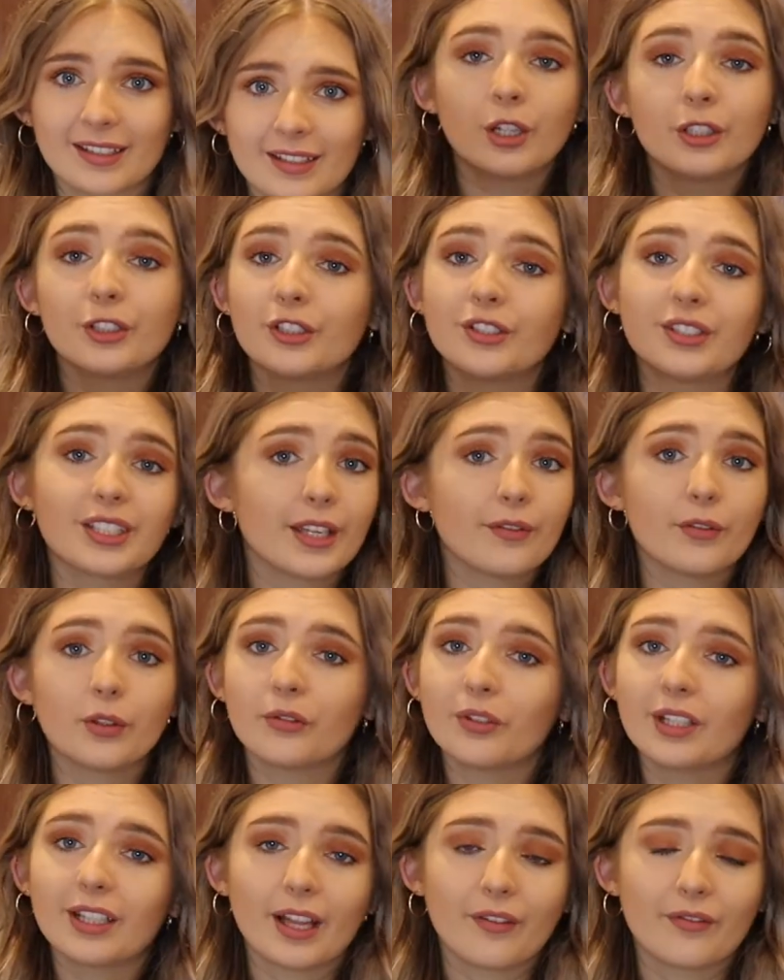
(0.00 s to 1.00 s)
Just to give you a
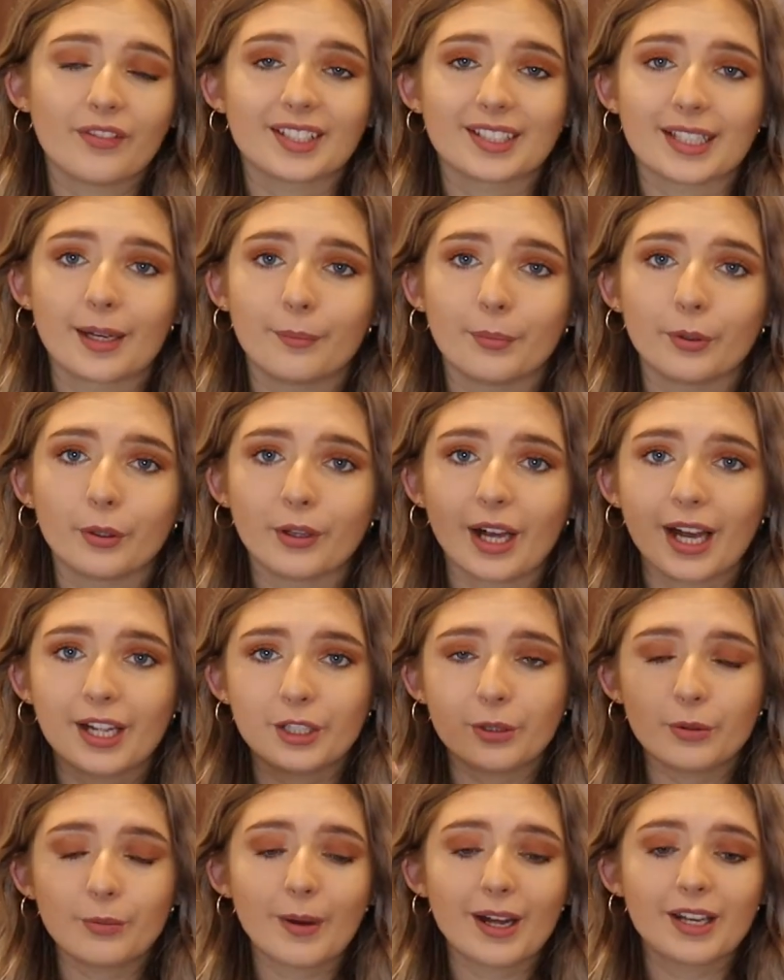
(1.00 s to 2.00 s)
real life example, I
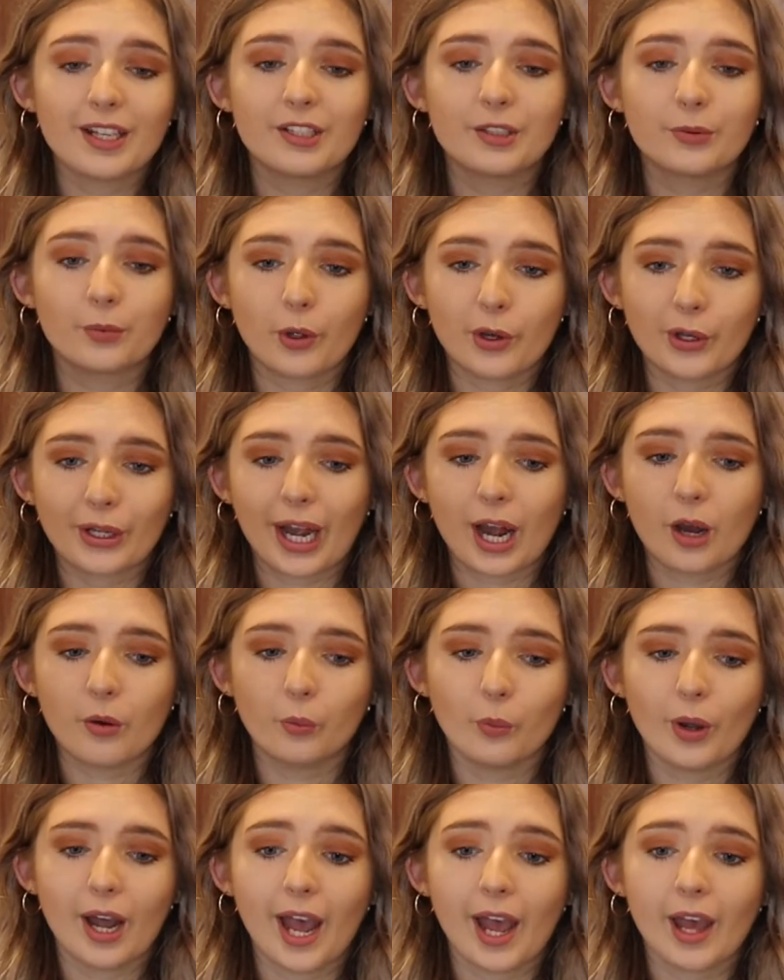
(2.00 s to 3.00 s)
do manage one account
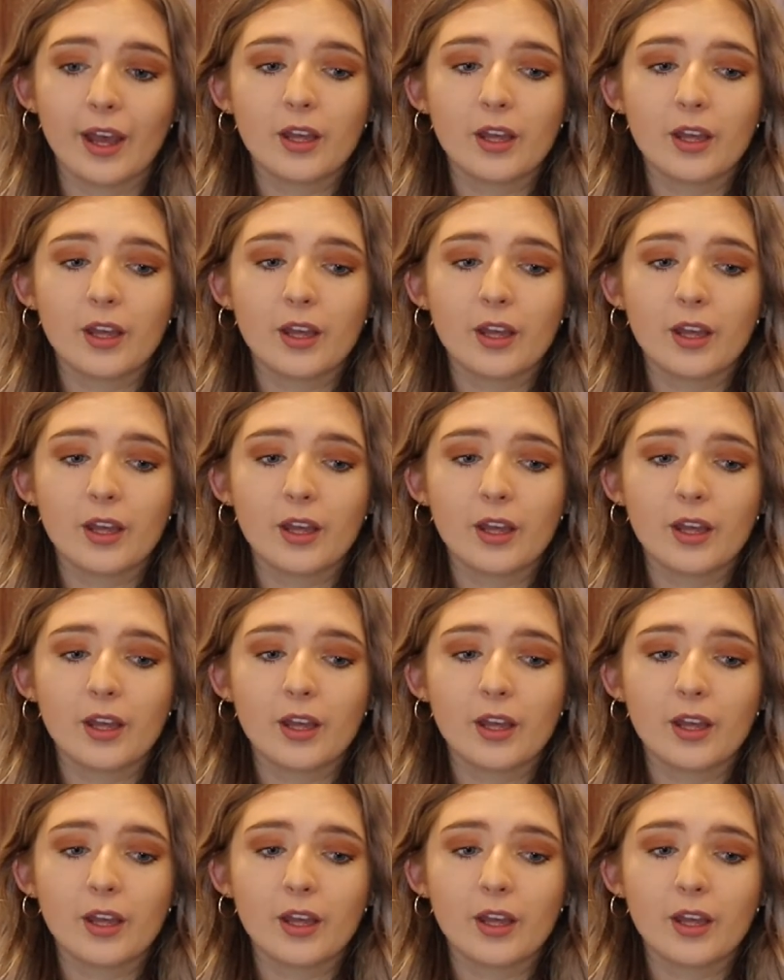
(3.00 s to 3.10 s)
where